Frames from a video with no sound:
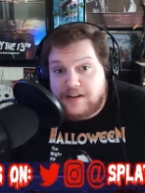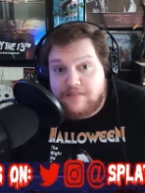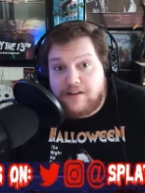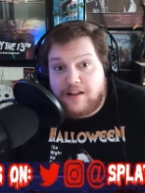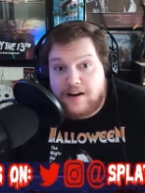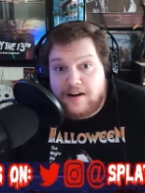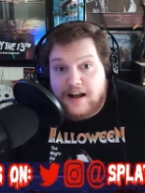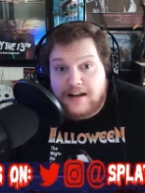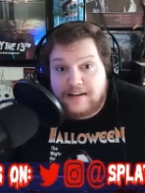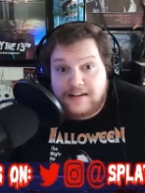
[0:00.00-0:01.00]
you feel like our
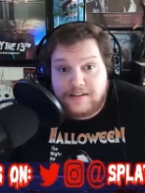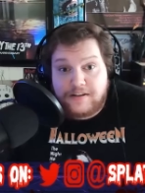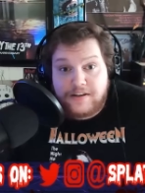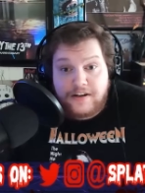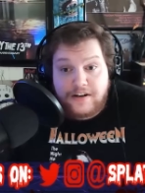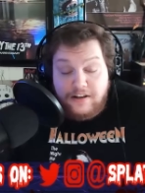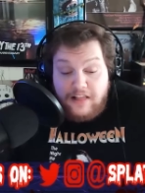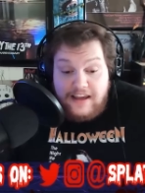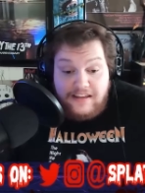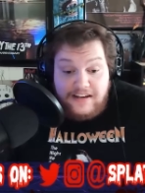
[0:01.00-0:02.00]
content's good, or you
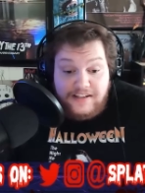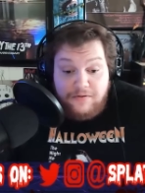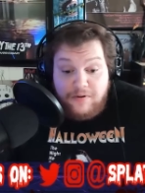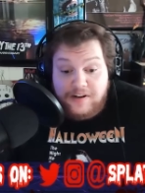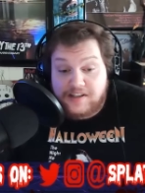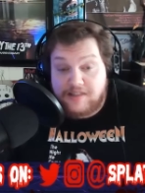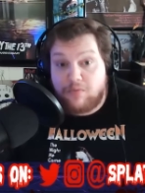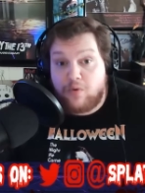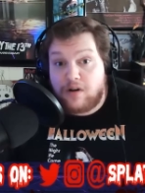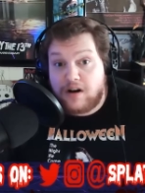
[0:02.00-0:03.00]
like this and you want to see
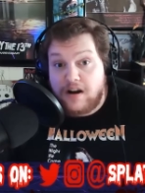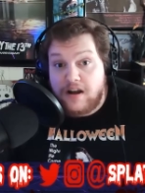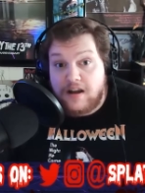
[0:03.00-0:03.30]
more,